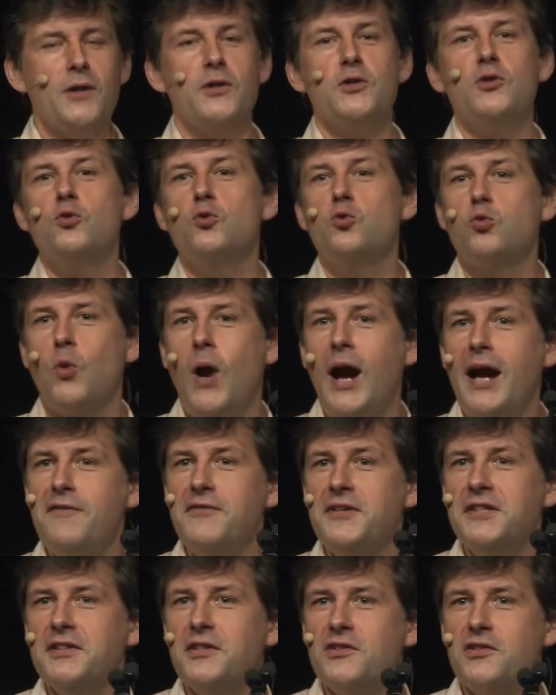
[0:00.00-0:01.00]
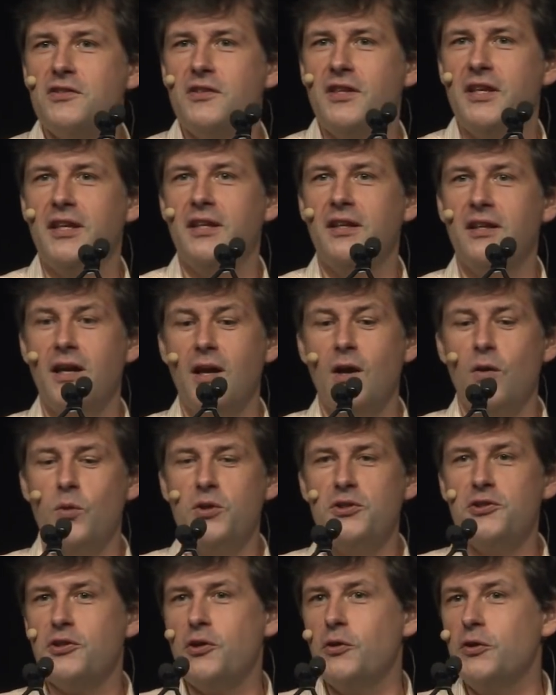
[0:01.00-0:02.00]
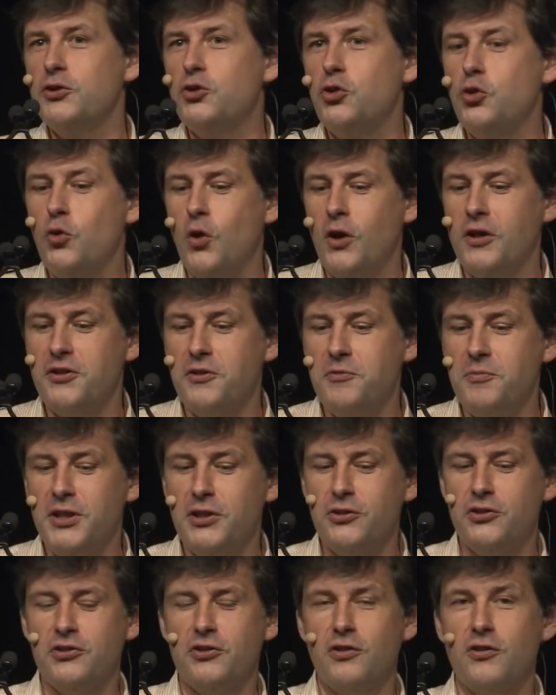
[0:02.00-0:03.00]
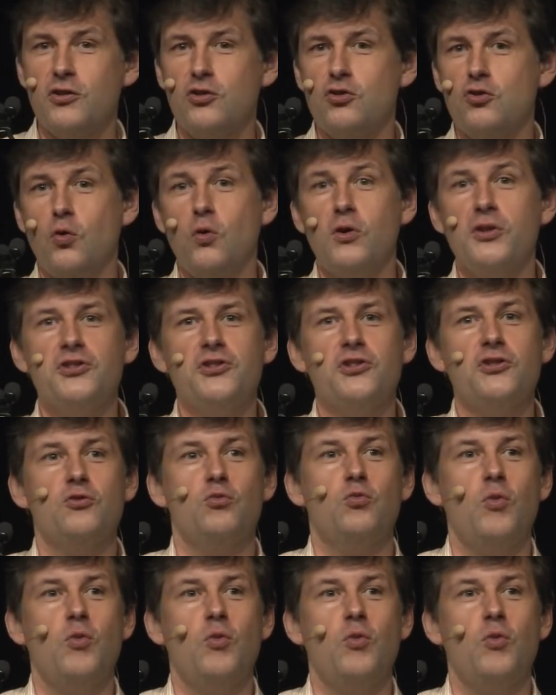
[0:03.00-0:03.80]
are you driving this thing when you're going 200 meters to the store? Just